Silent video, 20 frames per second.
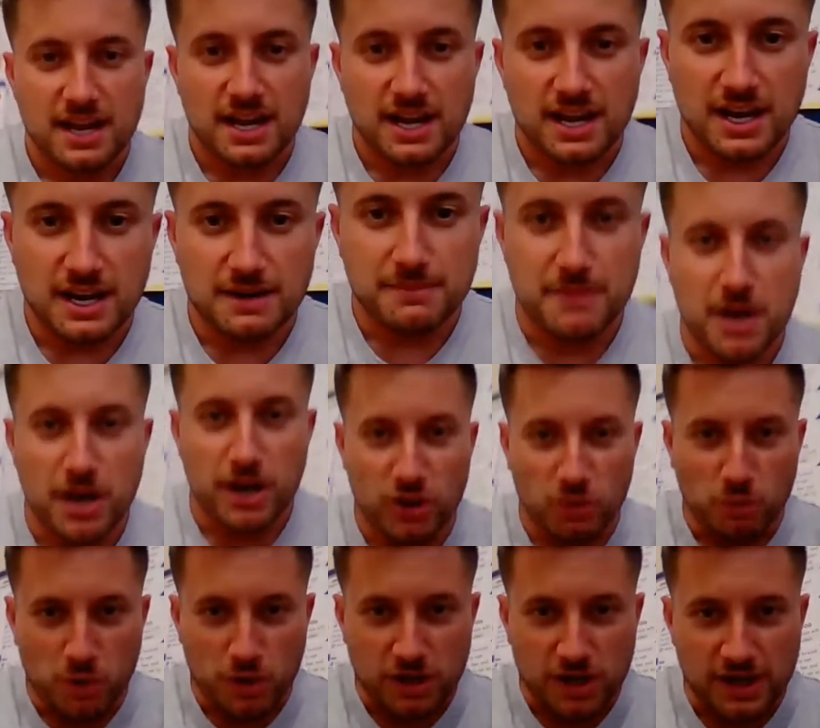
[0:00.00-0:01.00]
I'm going
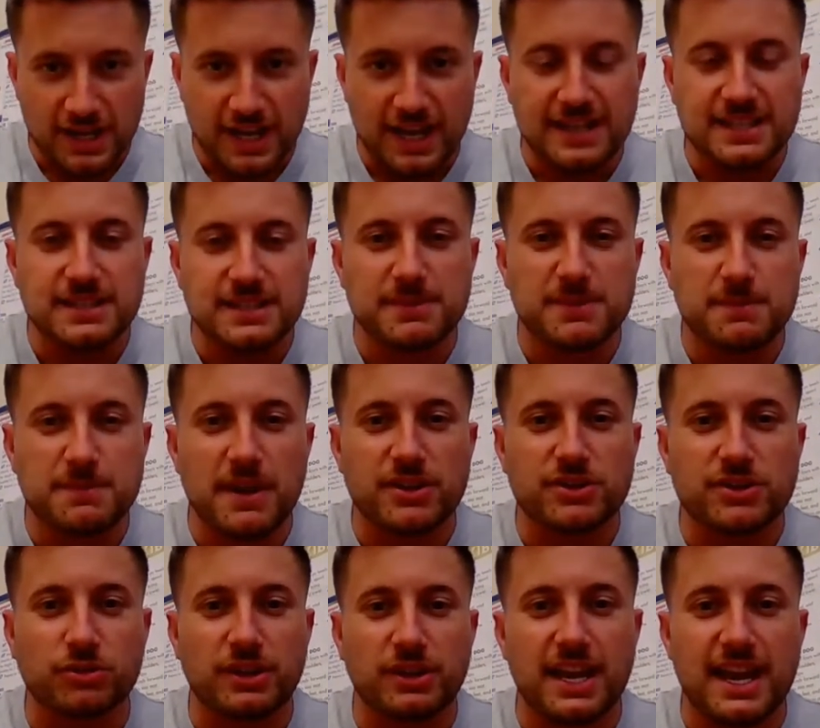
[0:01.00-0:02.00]
to work on getting some
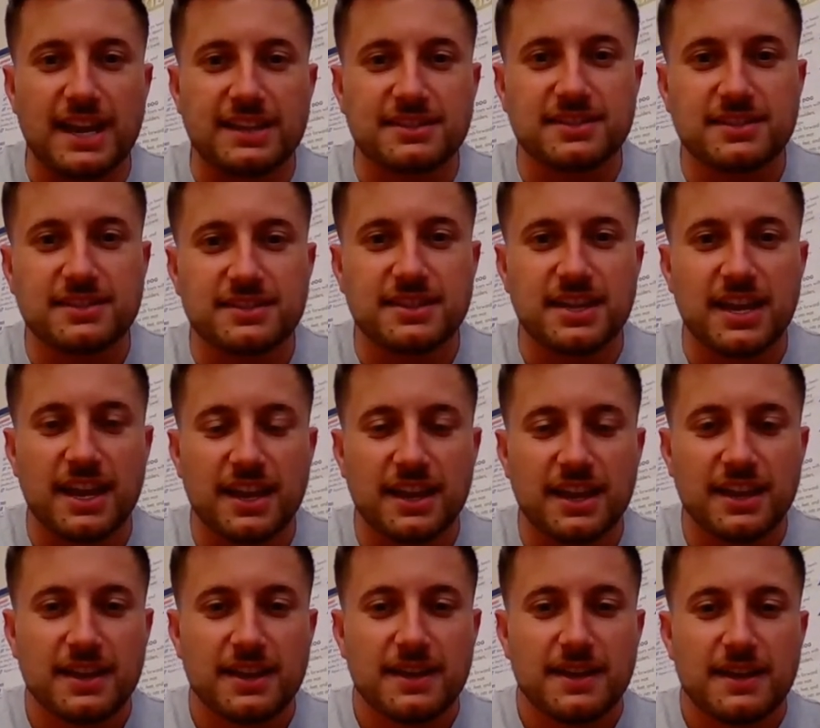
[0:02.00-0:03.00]
special guests
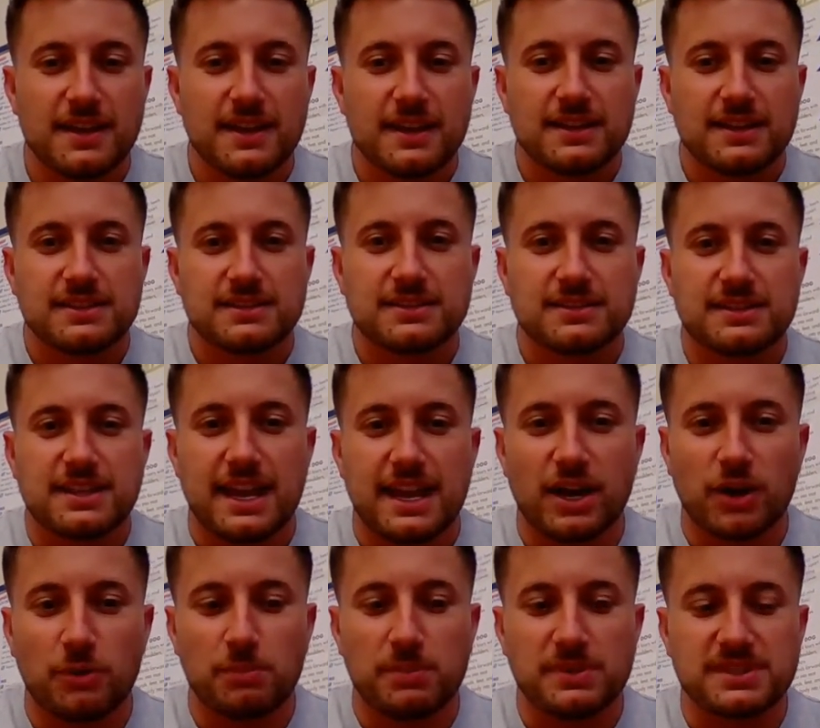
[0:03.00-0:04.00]
to
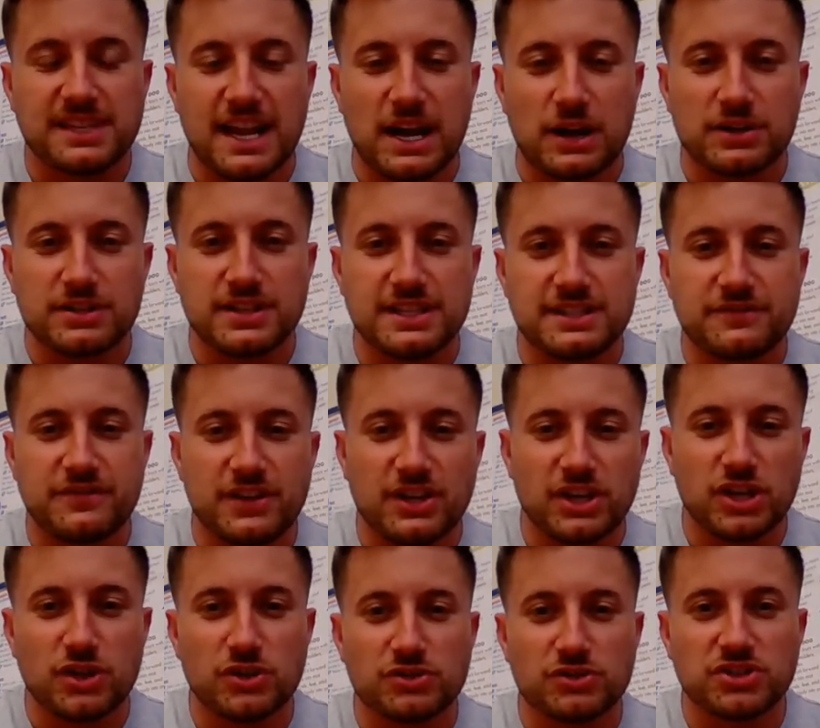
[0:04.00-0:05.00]
help us out in these
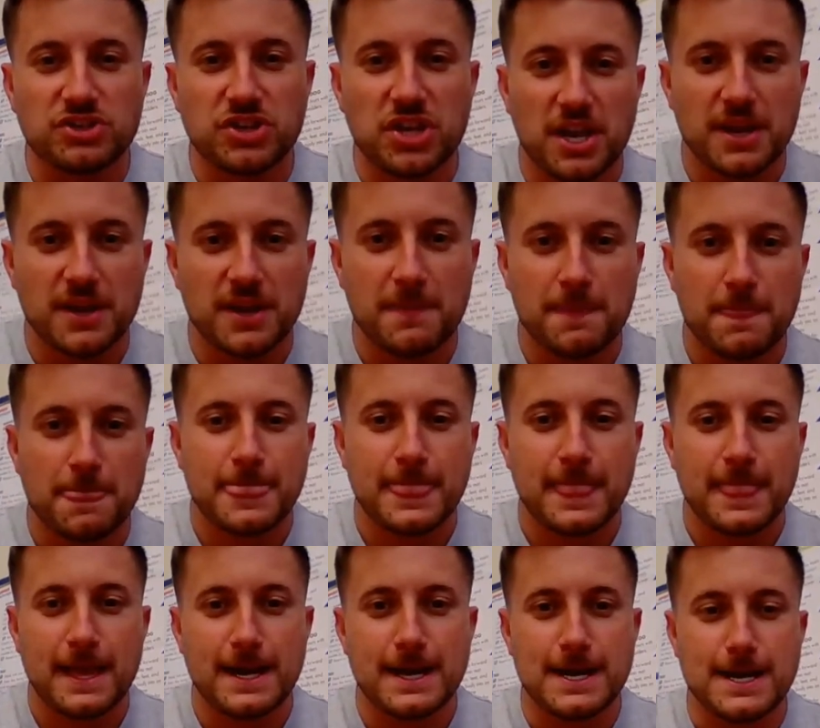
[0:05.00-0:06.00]
videos.
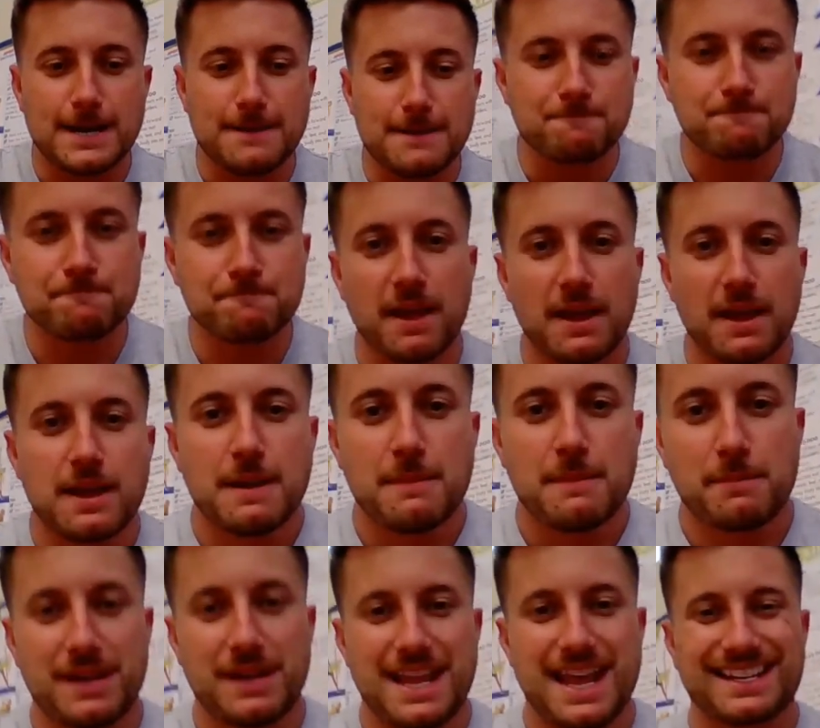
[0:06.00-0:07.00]

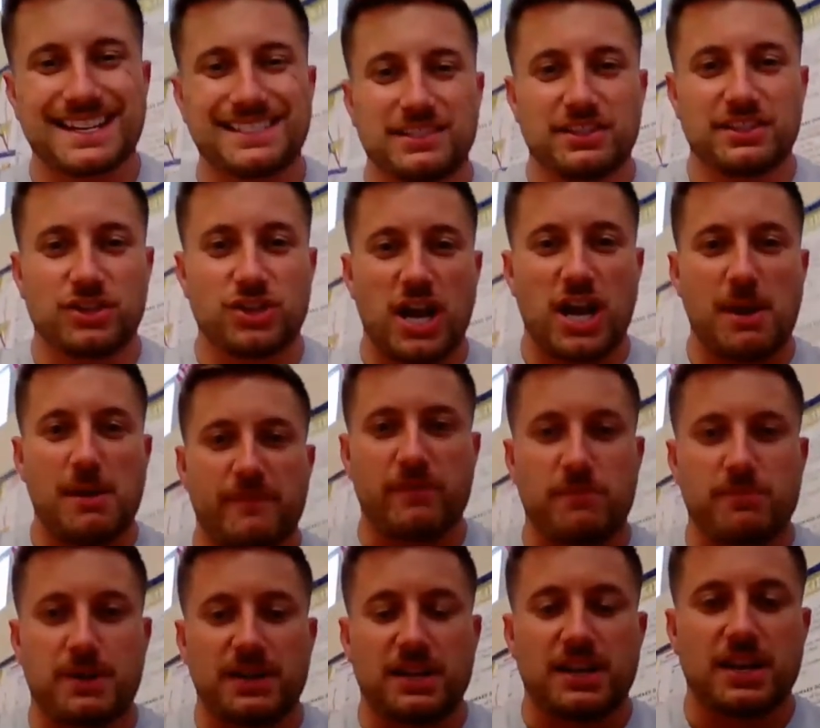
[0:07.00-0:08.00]
But excellent job,
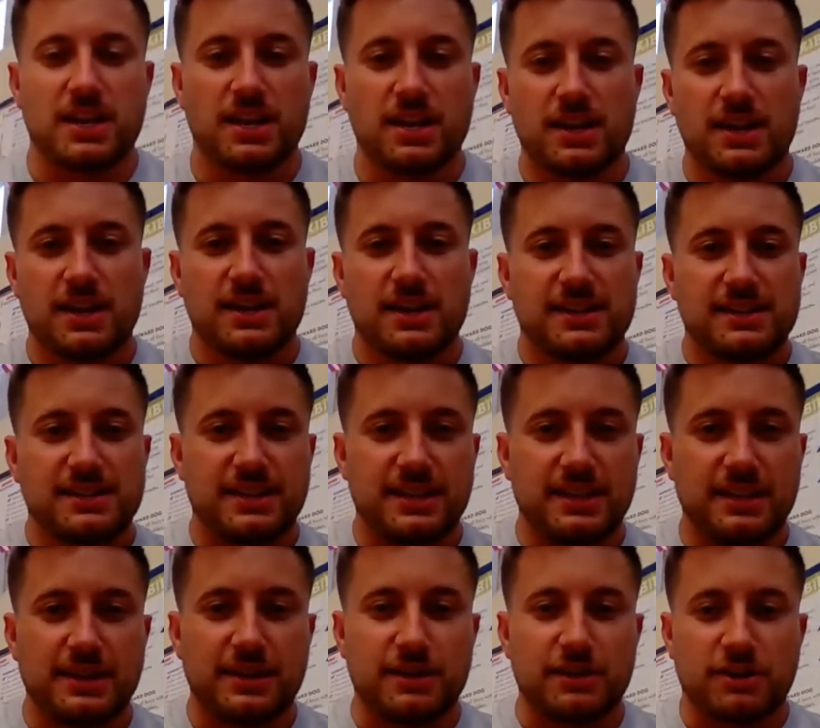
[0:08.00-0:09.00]
everybody.
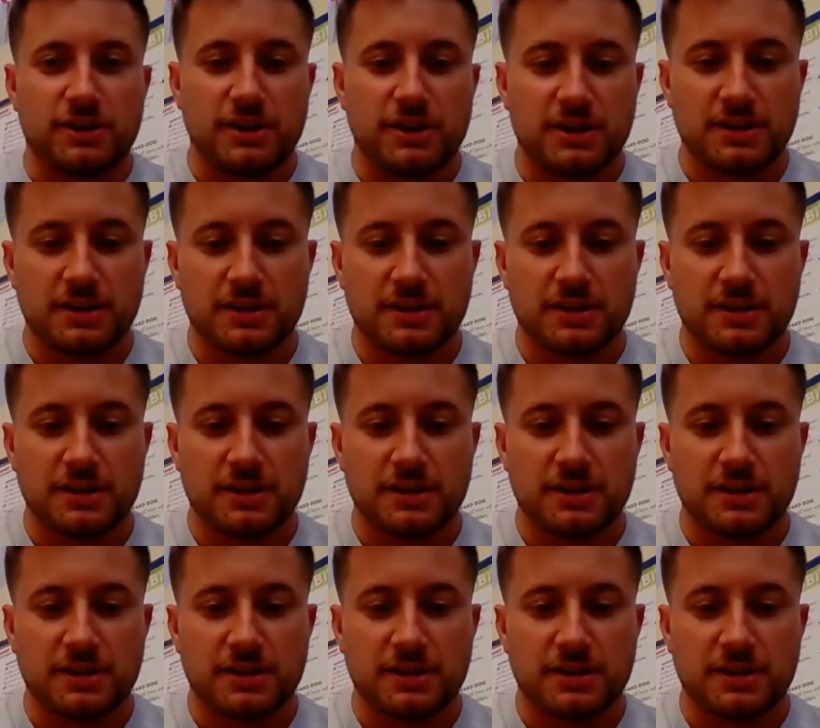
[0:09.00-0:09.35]
See you later.